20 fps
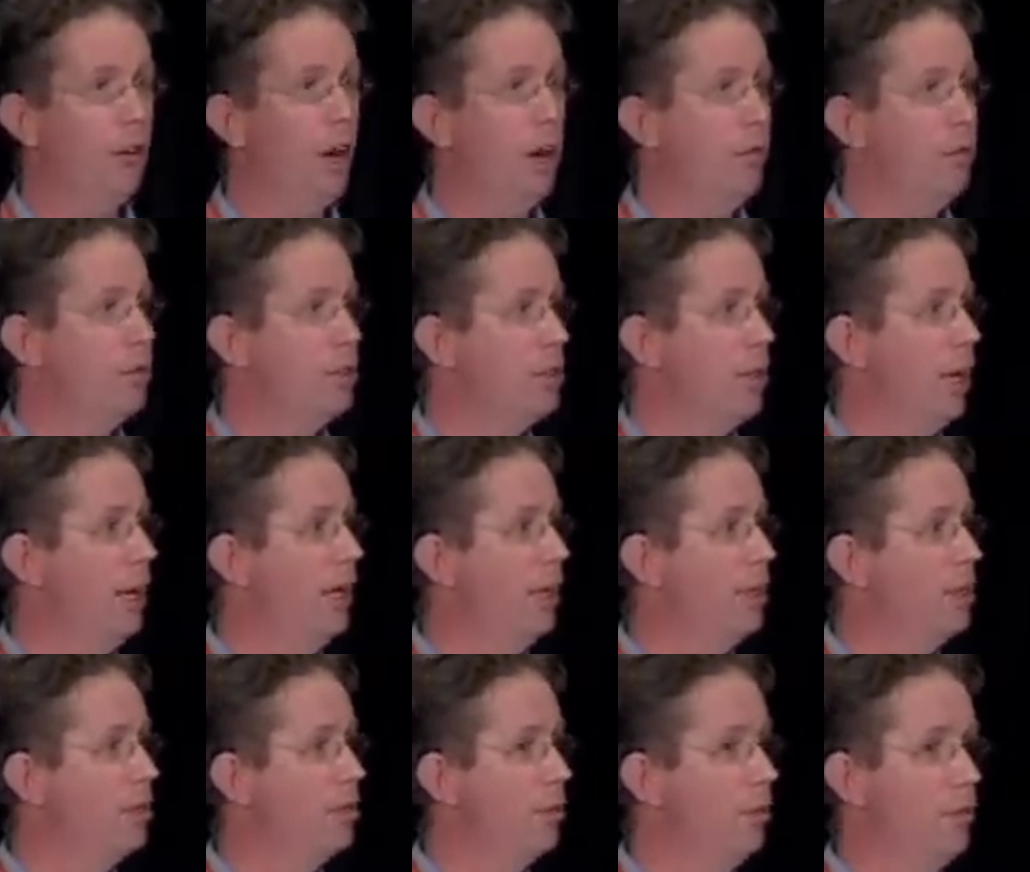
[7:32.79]
I would say,
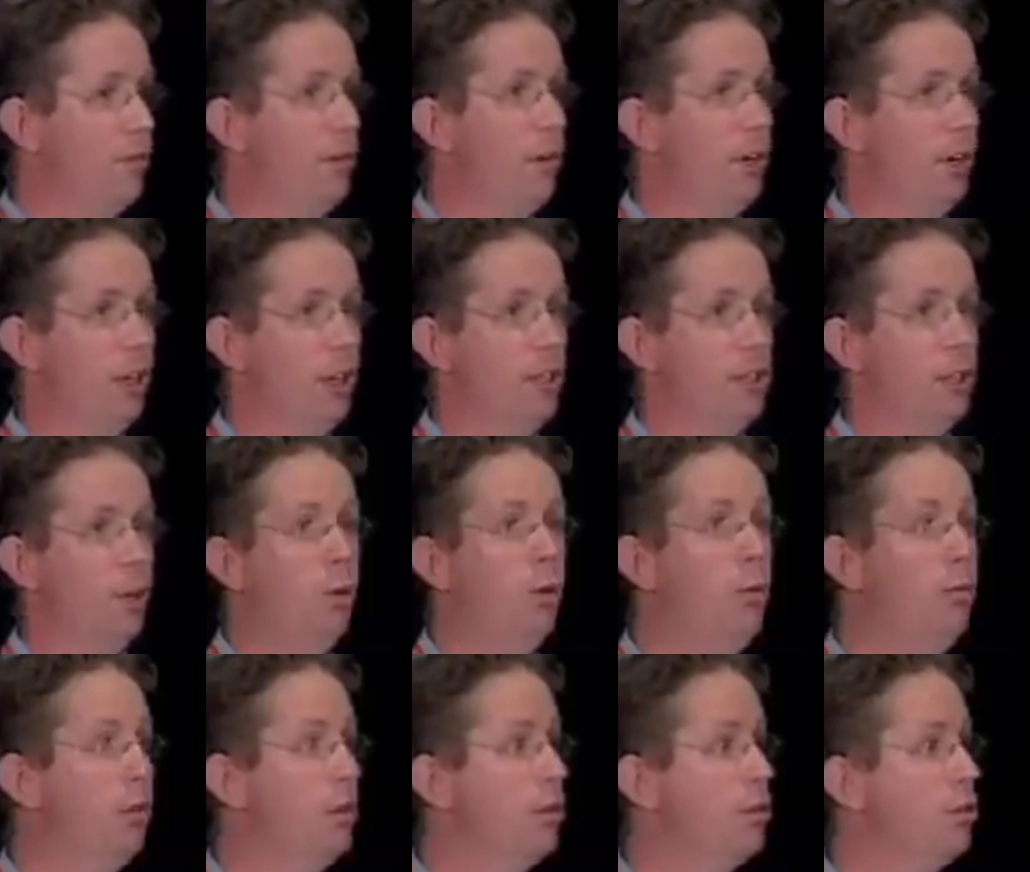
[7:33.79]
is it's
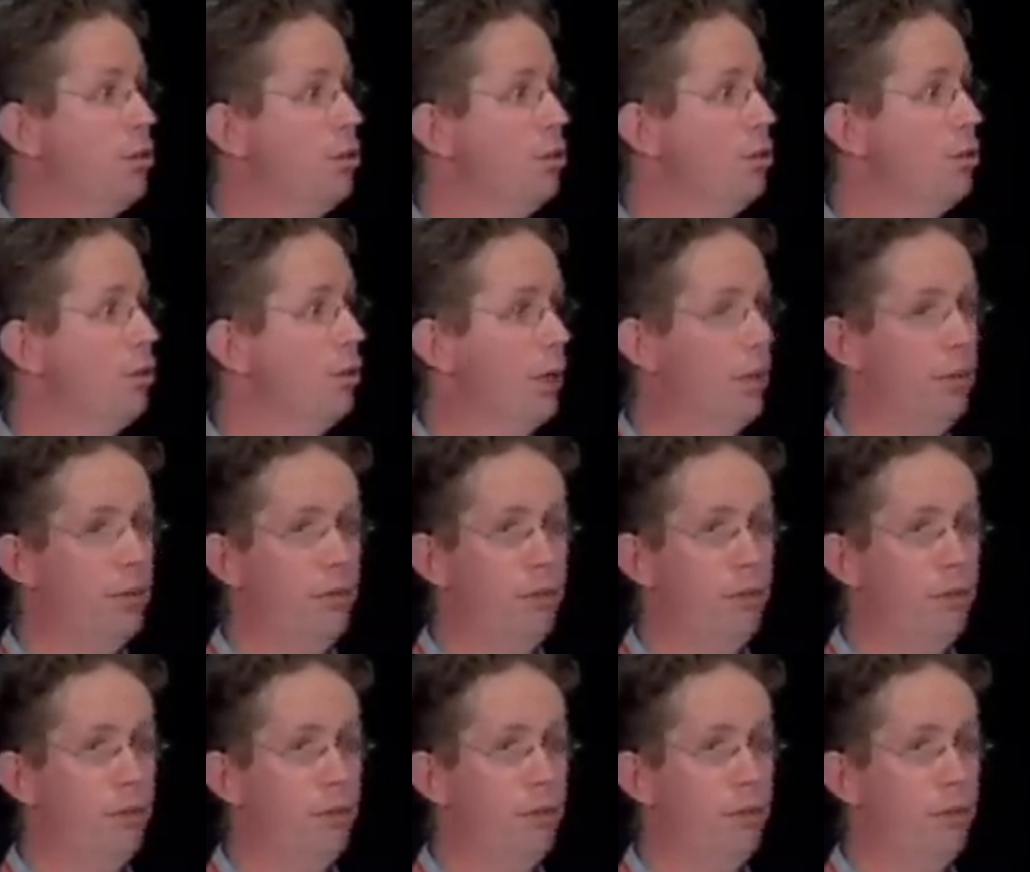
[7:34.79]
equivalent to